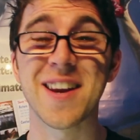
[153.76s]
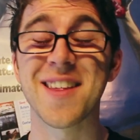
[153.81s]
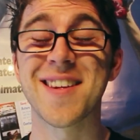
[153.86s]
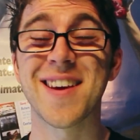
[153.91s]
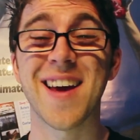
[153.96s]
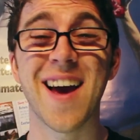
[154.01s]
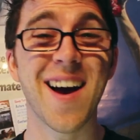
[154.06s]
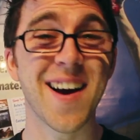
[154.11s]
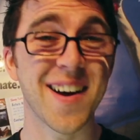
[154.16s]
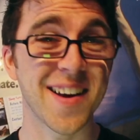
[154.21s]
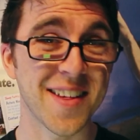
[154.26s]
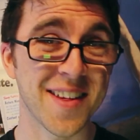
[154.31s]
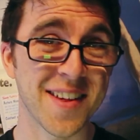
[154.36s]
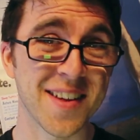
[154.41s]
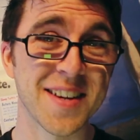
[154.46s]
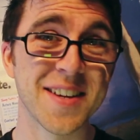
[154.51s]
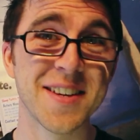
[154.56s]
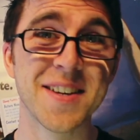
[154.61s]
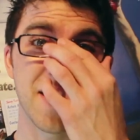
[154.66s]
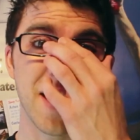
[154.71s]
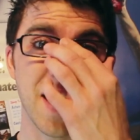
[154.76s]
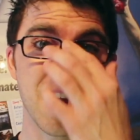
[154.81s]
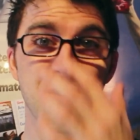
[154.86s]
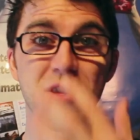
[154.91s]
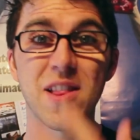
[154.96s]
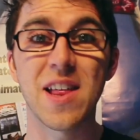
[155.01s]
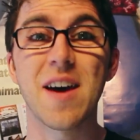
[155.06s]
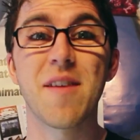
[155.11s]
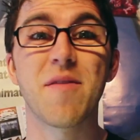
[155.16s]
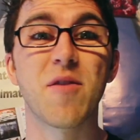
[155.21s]
in disguise, and they
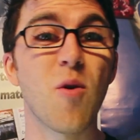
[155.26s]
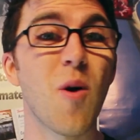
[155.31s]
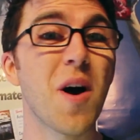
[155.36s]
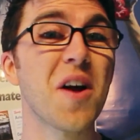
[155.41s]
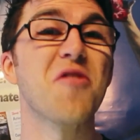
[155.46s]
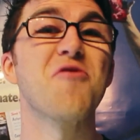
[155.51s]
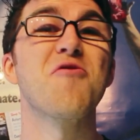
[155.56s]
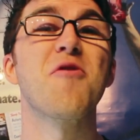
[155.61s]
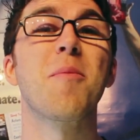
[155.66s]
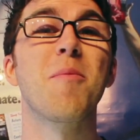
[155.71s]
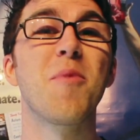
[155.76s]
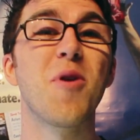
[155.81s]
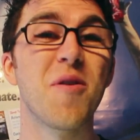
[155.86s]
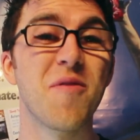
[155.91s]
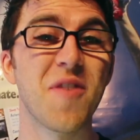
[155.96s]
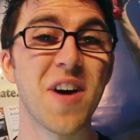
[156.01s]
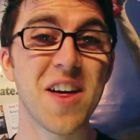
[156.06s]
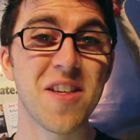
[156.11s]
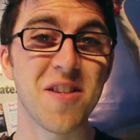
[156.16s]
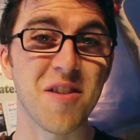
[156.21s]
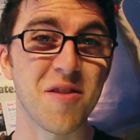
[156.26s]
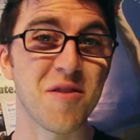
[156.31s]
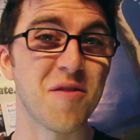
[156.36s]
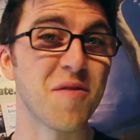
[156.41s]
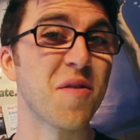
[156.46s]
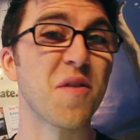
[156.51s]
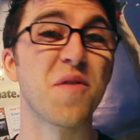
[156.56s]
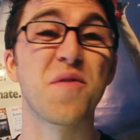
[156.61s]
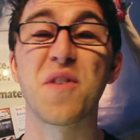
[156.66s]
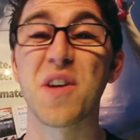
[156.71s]
actually have quite strong motivations
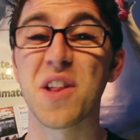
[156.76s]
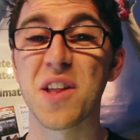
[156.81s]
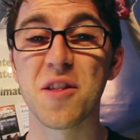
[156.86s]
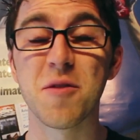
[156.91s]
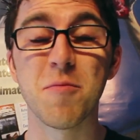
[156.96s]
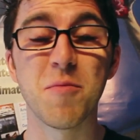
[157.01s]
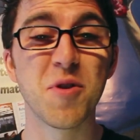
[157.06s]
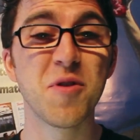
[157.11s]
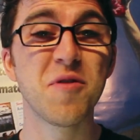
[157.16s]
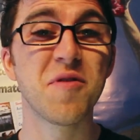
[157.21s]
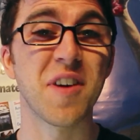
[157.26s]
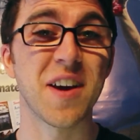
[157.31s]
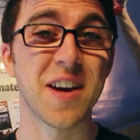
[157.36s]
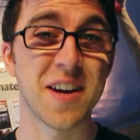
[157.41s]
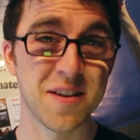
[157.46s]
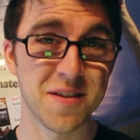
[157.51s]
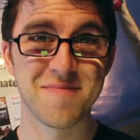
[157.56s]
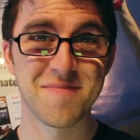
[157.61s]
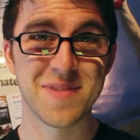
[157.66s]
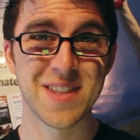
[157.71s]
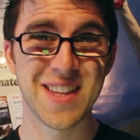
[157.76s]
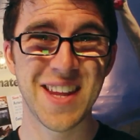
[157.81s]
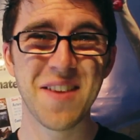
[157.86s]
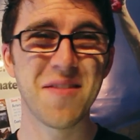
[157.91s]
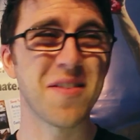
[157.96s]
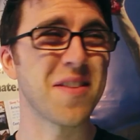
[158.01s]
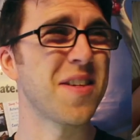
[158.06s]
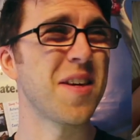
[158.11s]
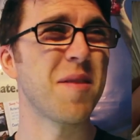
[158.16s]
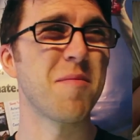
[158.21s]
to fulfill in the movie. There
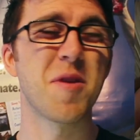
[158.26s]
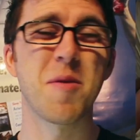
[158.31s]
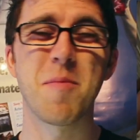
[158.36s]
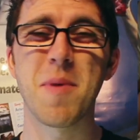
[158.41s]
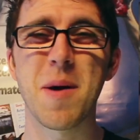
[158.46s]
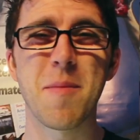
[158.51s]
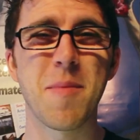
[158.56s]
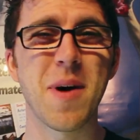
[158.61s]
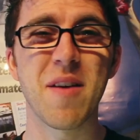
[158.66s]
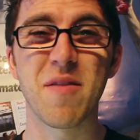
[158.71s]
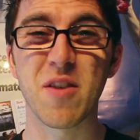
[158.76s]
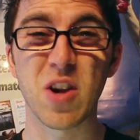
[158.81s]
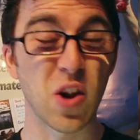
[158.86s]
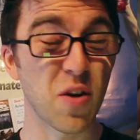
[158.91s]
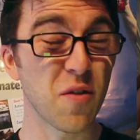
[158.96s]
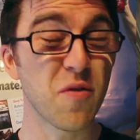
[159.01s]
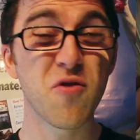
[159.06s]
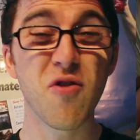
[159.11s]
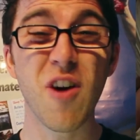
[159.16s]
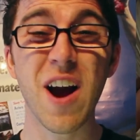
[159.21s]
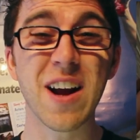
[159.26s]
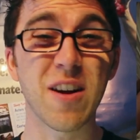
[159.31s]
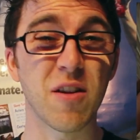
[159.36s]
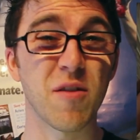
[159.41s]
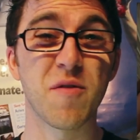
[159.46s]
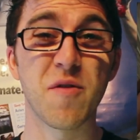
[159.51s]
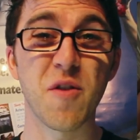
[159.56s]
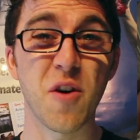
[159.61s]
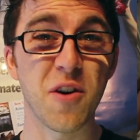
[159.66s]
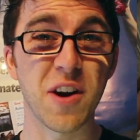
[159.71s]
even seems to be a bit of a love
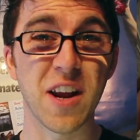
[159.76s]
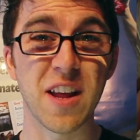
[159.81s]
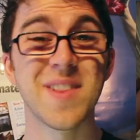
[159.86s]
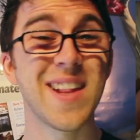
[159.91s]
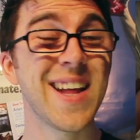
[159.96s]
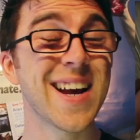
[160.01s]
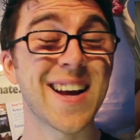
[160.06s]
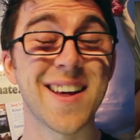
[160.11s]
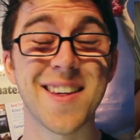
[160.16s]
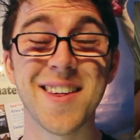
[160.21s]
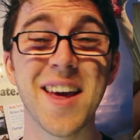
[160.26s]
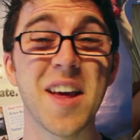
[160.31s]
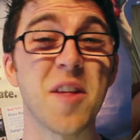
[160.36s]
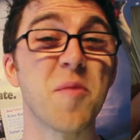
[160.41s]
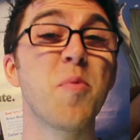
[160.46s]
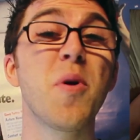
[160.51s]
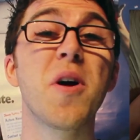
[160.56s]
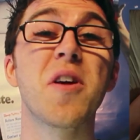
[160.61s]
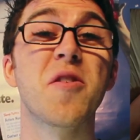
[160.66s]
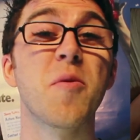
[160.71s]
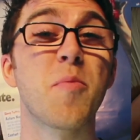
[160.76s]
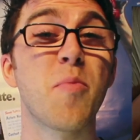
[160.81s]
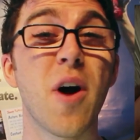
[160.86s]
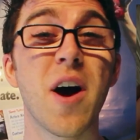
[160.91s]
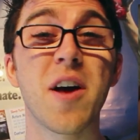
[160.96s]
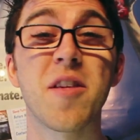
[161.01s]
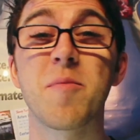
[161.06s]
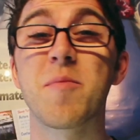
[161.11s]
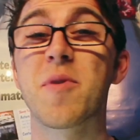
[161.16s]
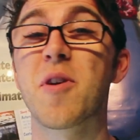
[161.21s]
triangle thrown in. Like I say, it's pretty
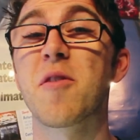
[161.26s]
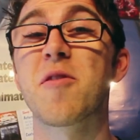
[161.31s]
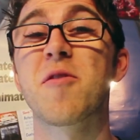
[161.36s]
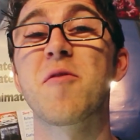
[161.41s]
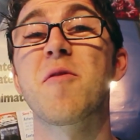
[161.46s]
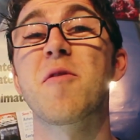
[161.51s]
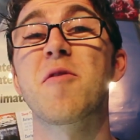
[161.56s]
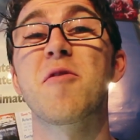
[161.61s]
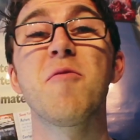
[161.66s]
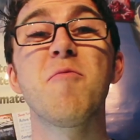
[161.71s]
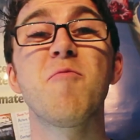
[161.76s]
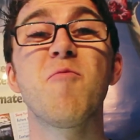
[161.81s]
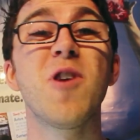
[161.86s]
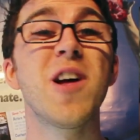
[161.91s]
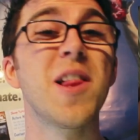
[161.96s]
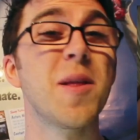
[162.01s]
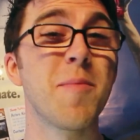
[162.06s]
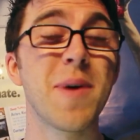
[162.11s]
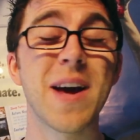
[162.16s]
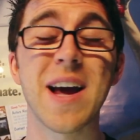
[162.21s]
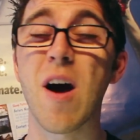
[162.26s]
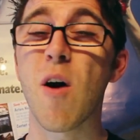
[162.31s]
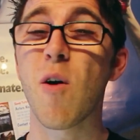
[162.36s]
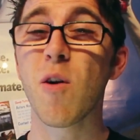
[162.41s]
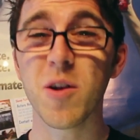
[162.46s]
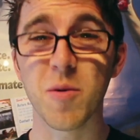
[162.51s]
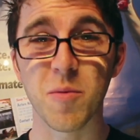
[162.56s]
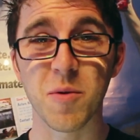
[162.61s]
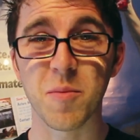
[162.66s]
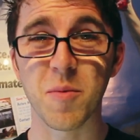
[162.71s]
surprising because there are some really big
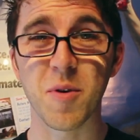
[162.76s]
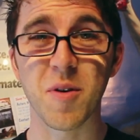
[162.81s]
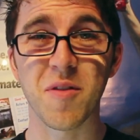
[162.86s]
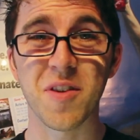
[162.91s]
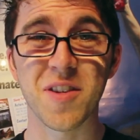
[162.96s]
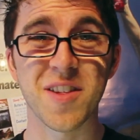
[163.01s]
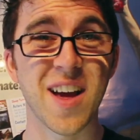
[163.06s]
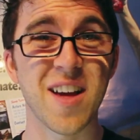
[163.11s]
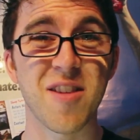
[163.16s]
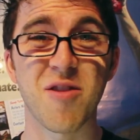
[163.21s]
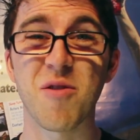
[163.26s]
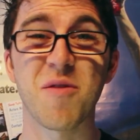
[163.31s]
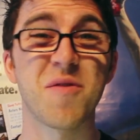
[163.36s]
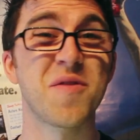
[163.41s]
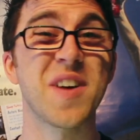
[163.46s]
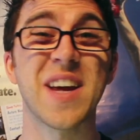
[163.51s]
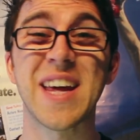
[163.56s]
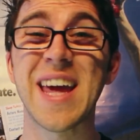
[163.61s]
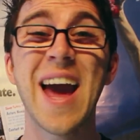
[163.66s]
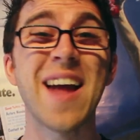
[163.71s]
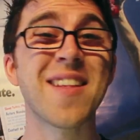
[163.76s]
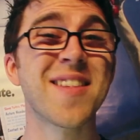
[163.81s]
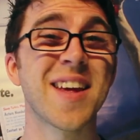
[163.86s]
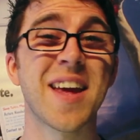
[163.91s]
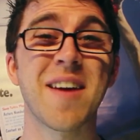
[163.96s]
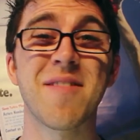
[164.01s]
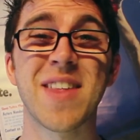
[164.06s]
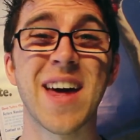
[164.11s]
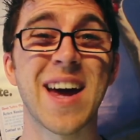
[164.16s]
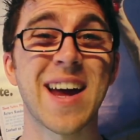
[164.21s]
Hollywood movies that just forget
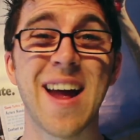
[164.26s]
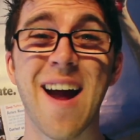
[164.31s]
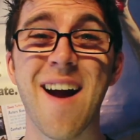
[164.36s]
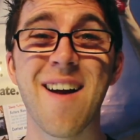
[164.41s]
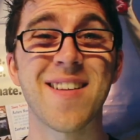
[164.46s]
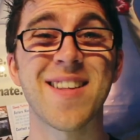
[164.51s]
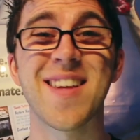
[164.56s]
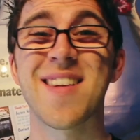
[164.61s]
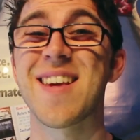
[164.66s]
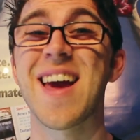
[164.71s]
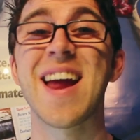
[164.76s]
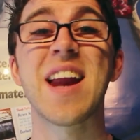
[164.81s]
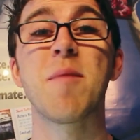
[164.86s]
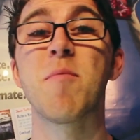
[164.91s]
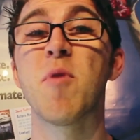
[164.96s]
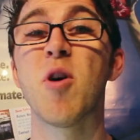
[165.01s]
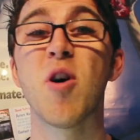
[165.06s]
to give their characters any